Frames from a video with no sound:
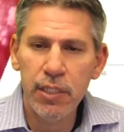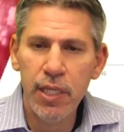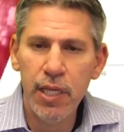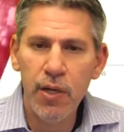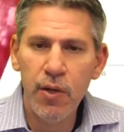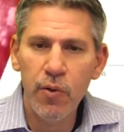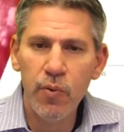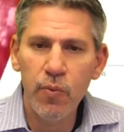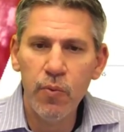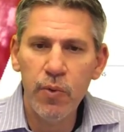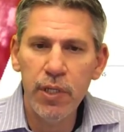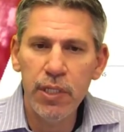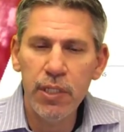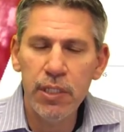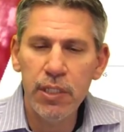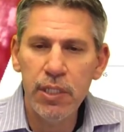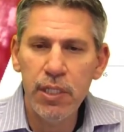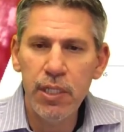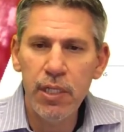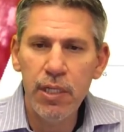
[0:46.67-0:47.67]
Now, we can
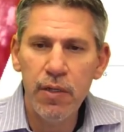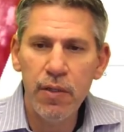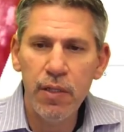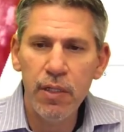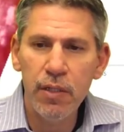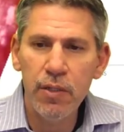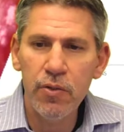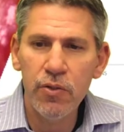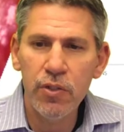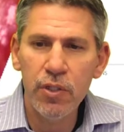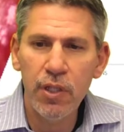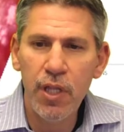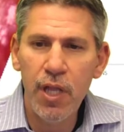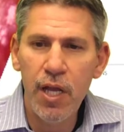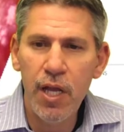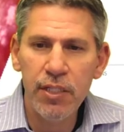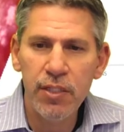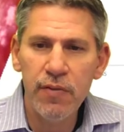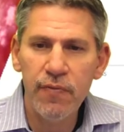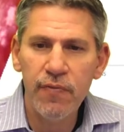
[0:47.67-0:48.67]
see here that there's
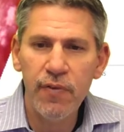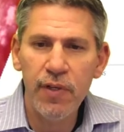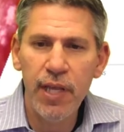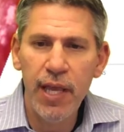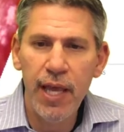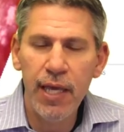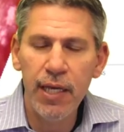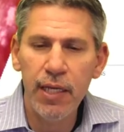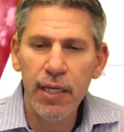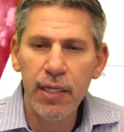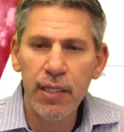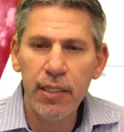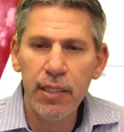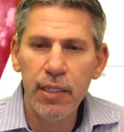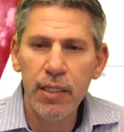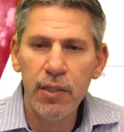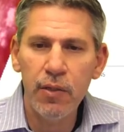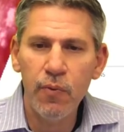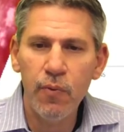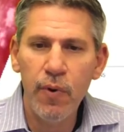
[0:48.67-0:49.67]
lots of data
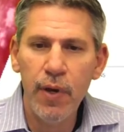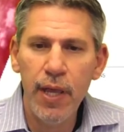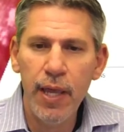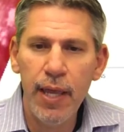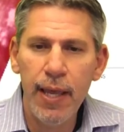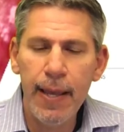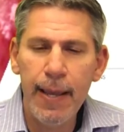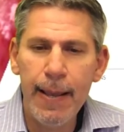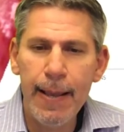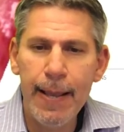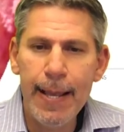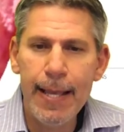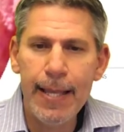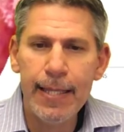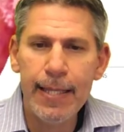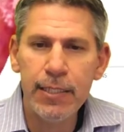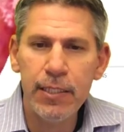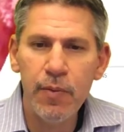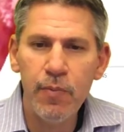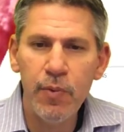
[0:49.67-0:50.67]
in the way,
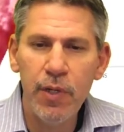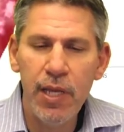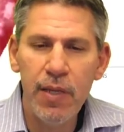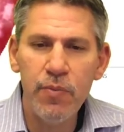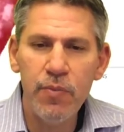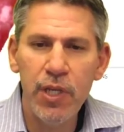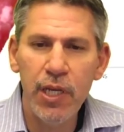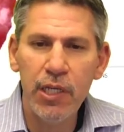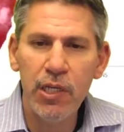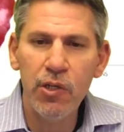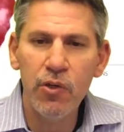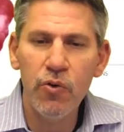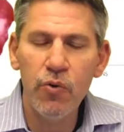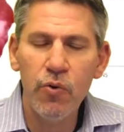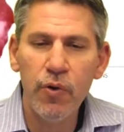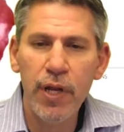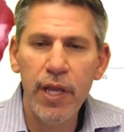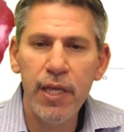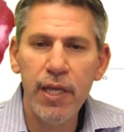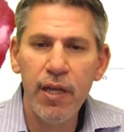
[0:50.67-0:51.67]
and sometimes that can
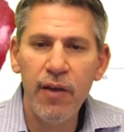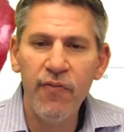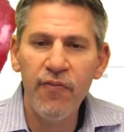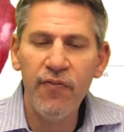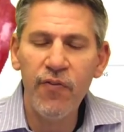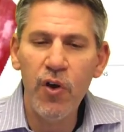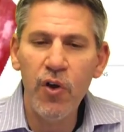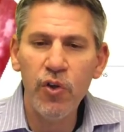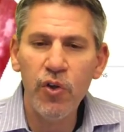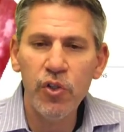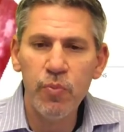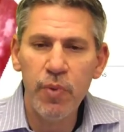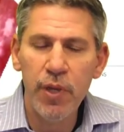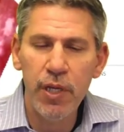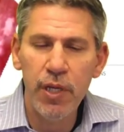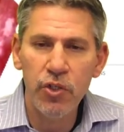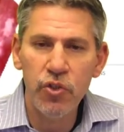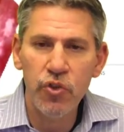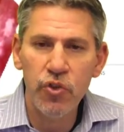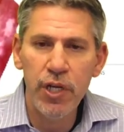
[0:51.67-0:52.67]
create a false
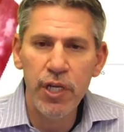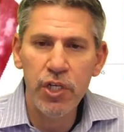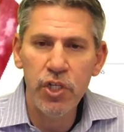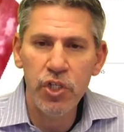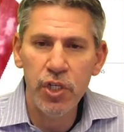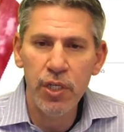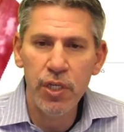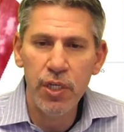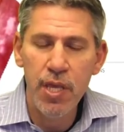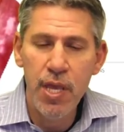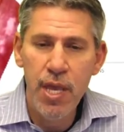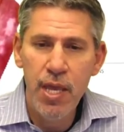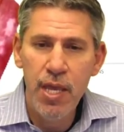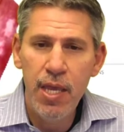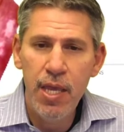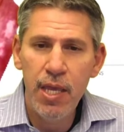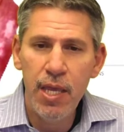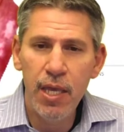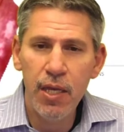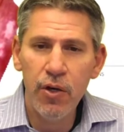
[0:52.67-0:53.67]
penetration,
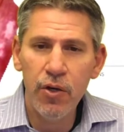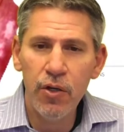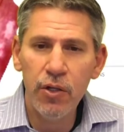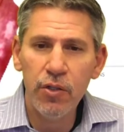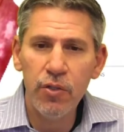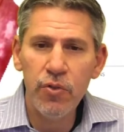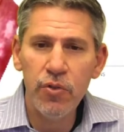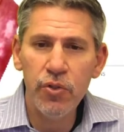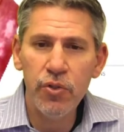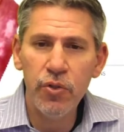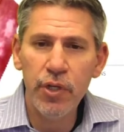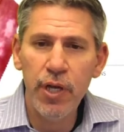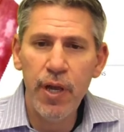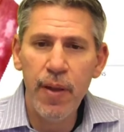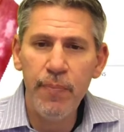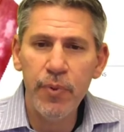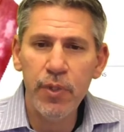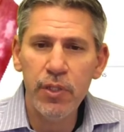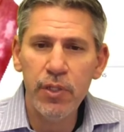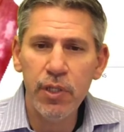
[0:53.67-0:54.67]
and our occlusal
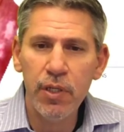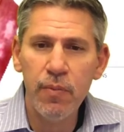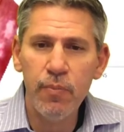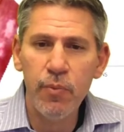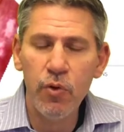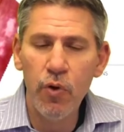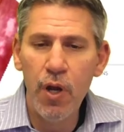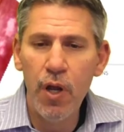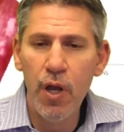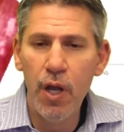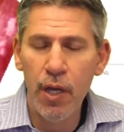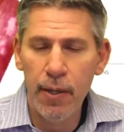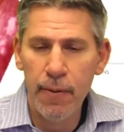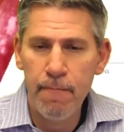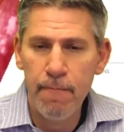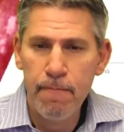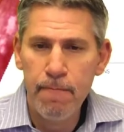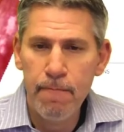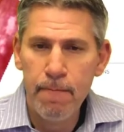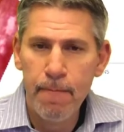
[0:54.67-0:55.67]
compass can be wrong.
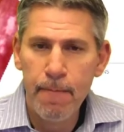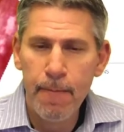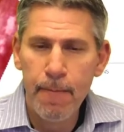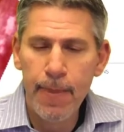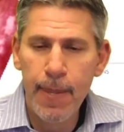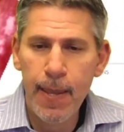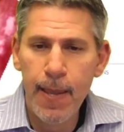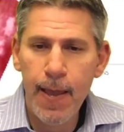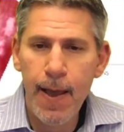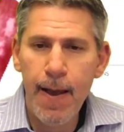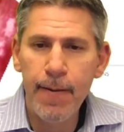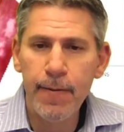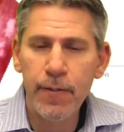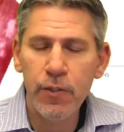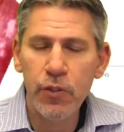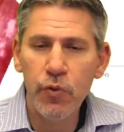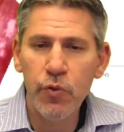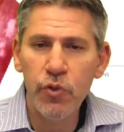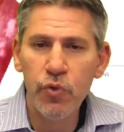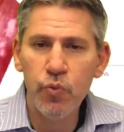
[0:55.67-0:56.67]

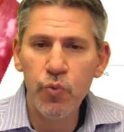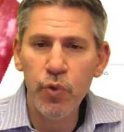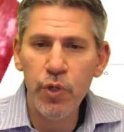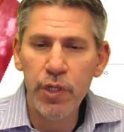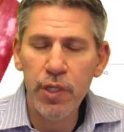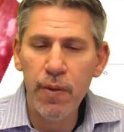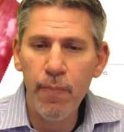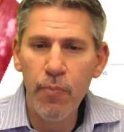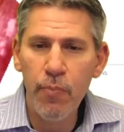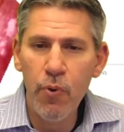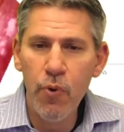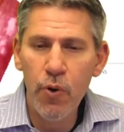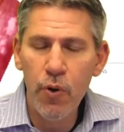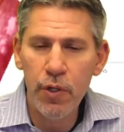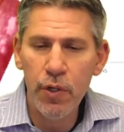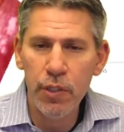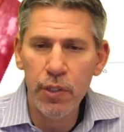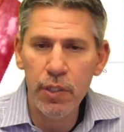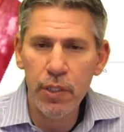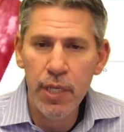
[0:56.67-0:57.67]
So it's really
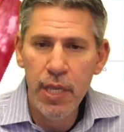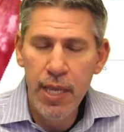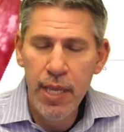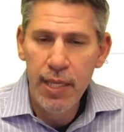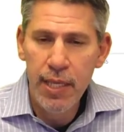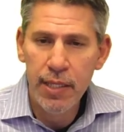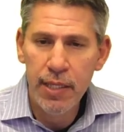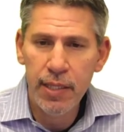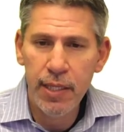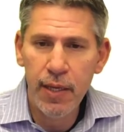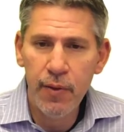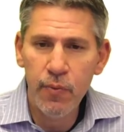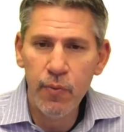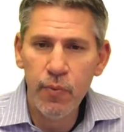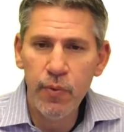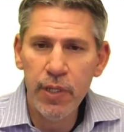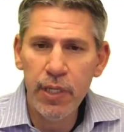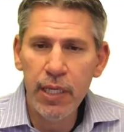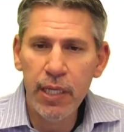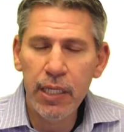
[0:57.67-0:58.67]
important that
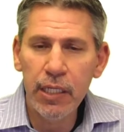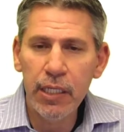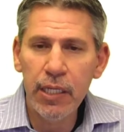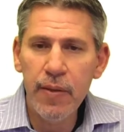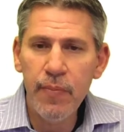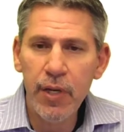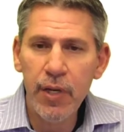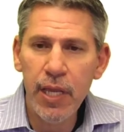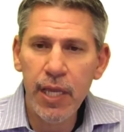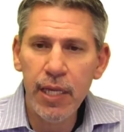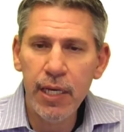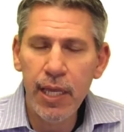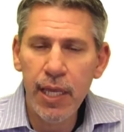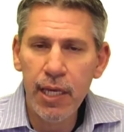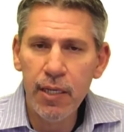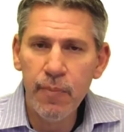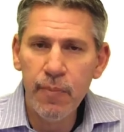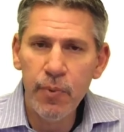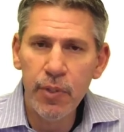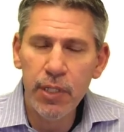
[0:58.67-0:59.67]
we eliminate
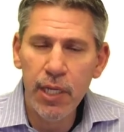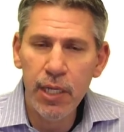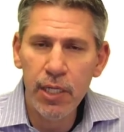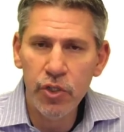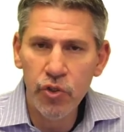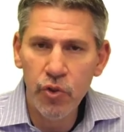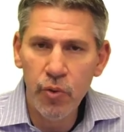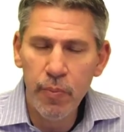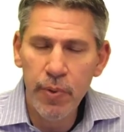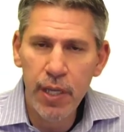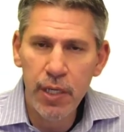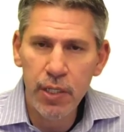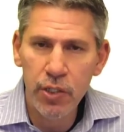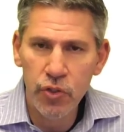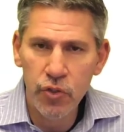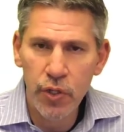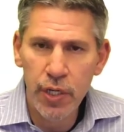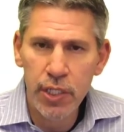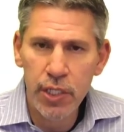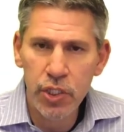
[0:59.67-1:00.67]
any potential
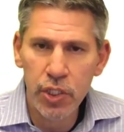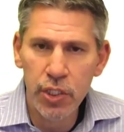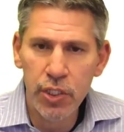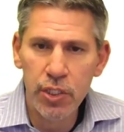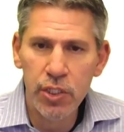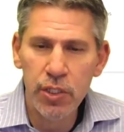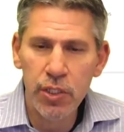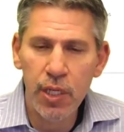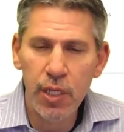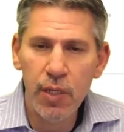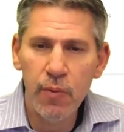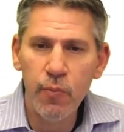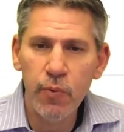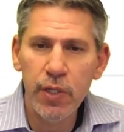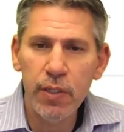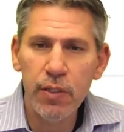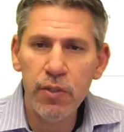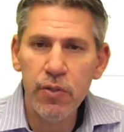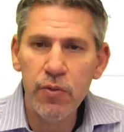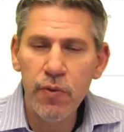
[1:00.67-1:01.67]
penetrations, and
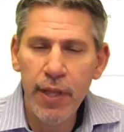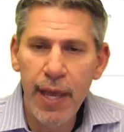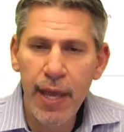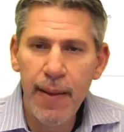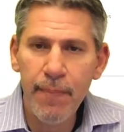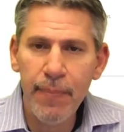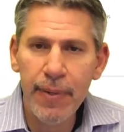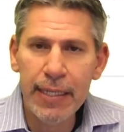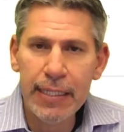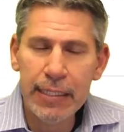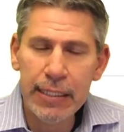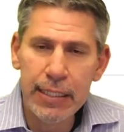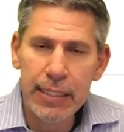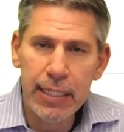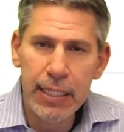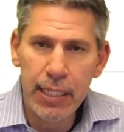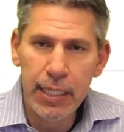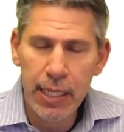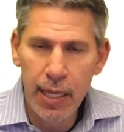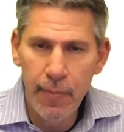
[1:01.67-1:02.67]
we do that by
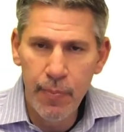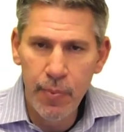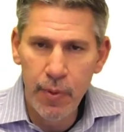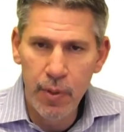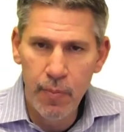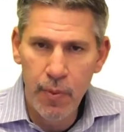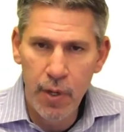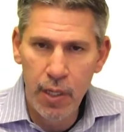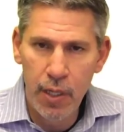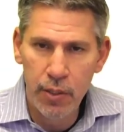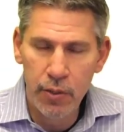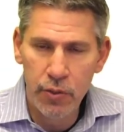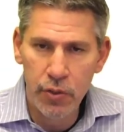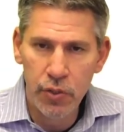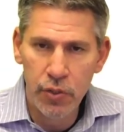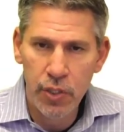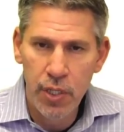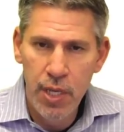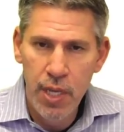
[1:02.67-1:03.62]
cleaning up our models.